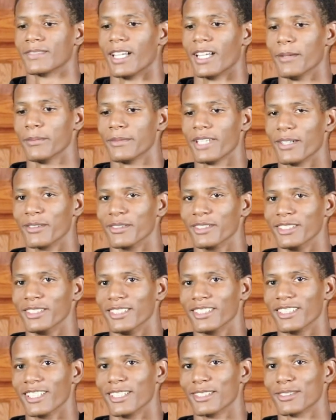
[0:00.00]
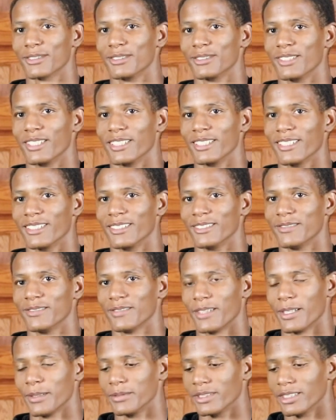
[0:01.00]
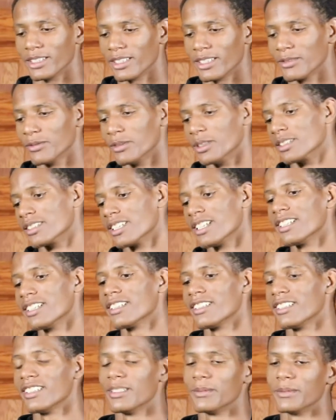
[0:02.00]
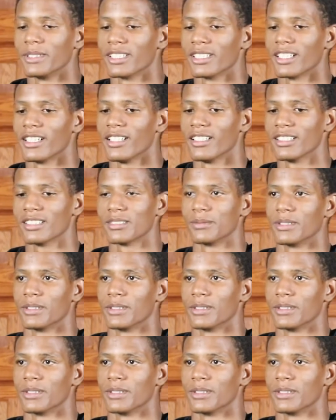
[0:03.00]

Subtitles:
I'm not really in high school right now. Technically I'm in college,